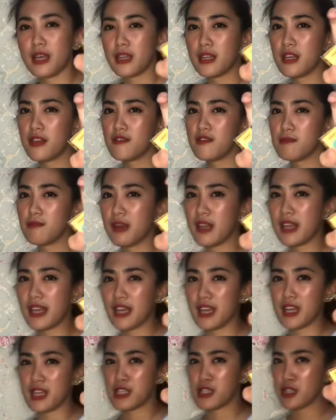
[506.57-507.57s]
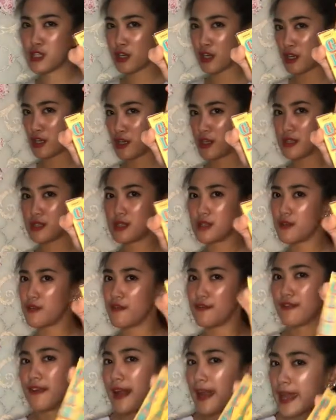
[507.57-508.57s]
It gives me like a circus
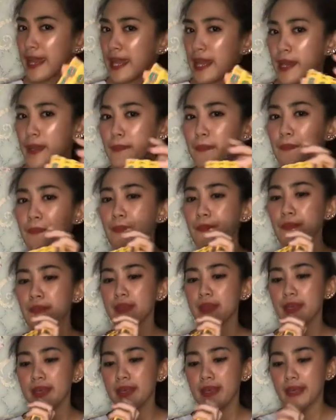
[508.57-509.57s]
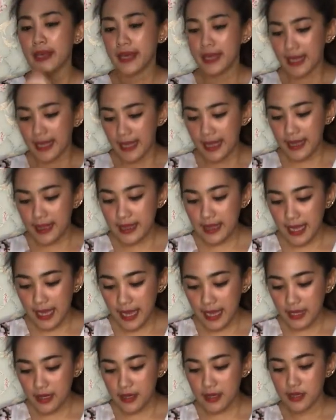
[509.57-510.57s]
vibe. And
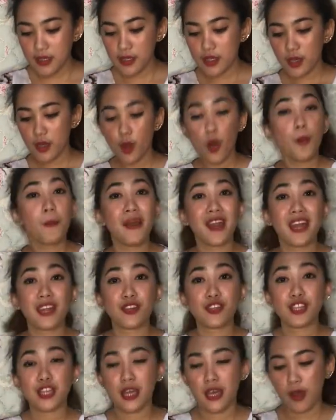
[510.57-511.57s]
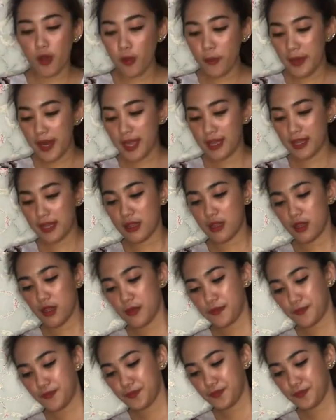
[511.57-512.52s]
then, open natin to.